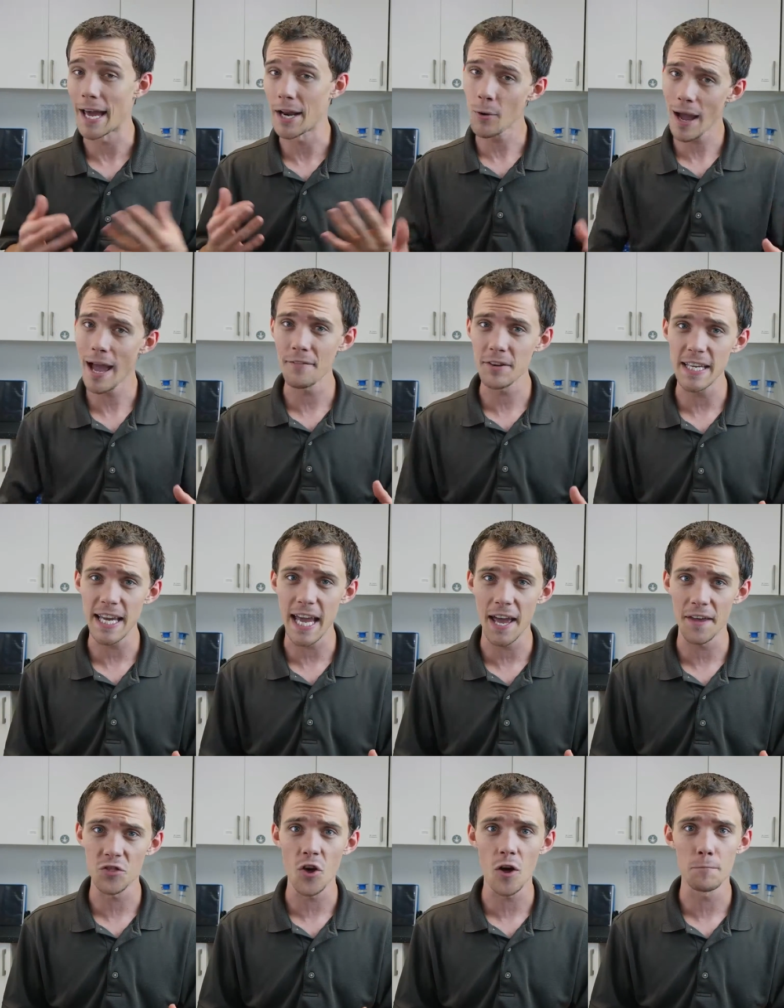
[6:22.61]
I don't have any
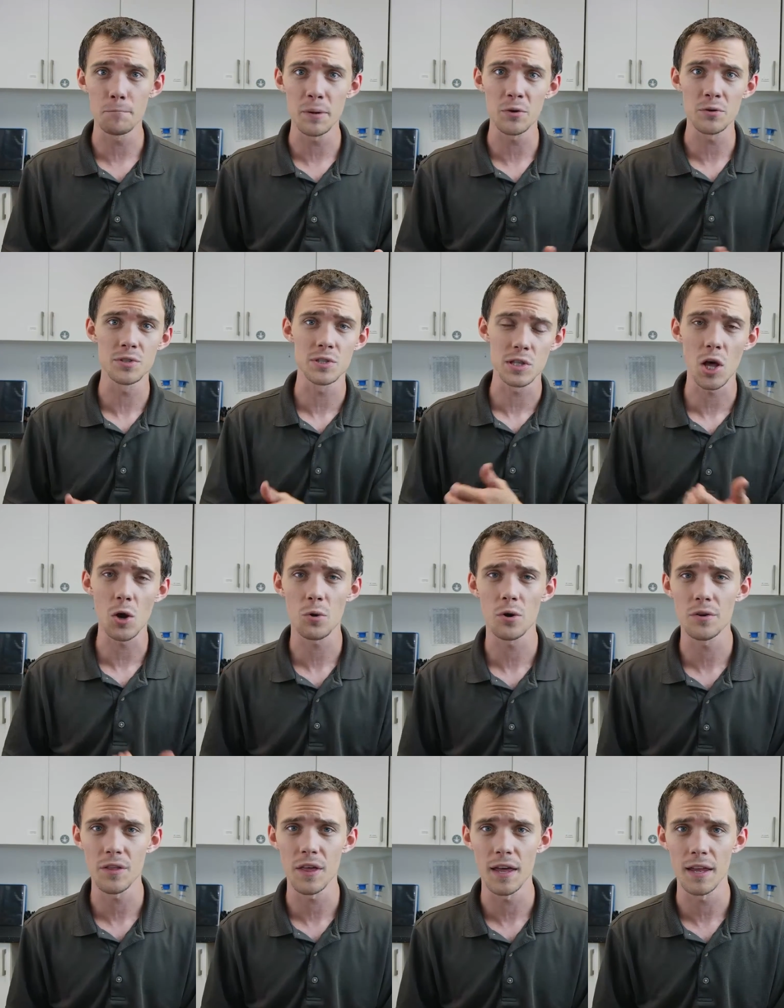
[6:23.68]
Kanthal builds
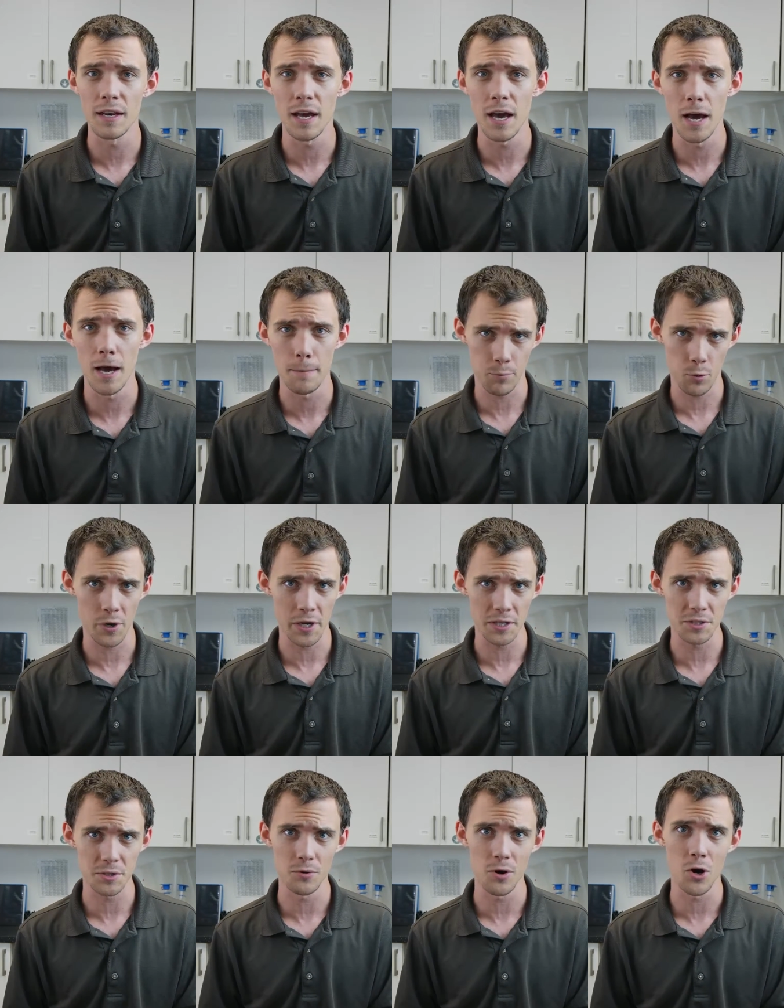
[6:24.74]
lower than uh, 0.2
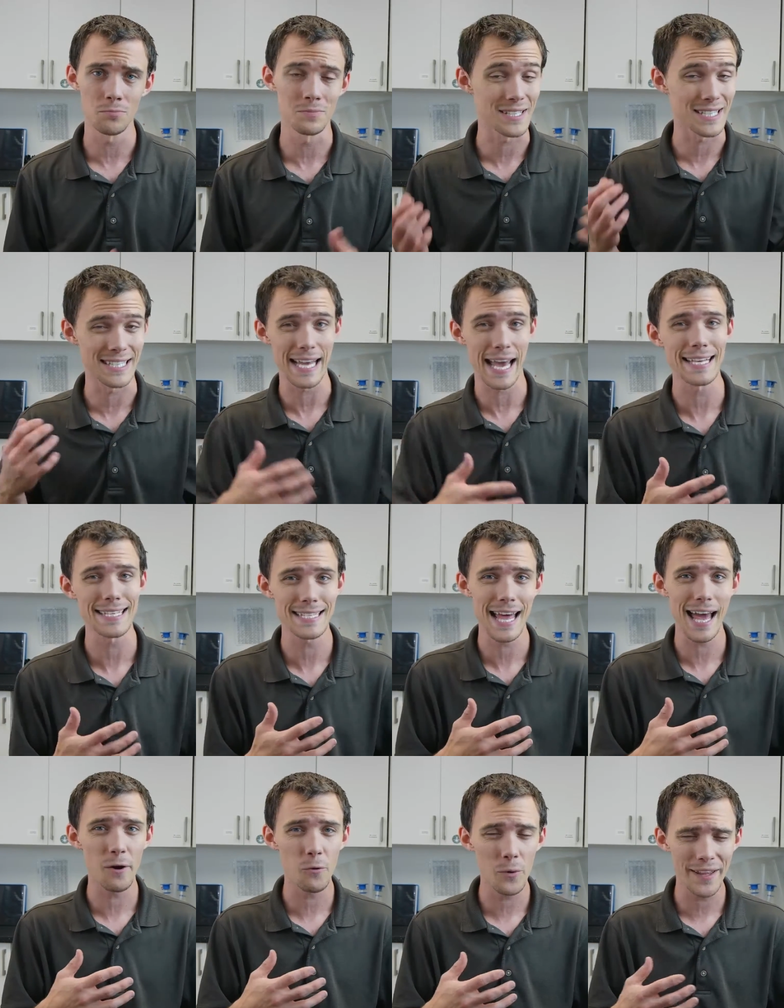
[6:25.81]
ohms to test
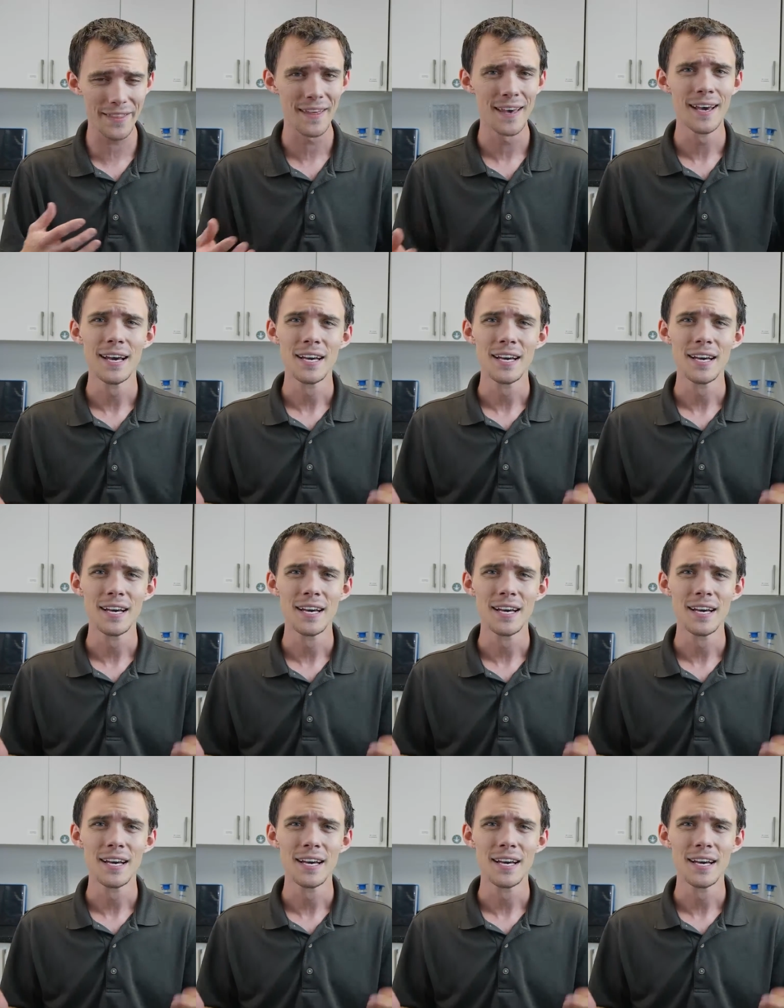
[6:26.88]
that with,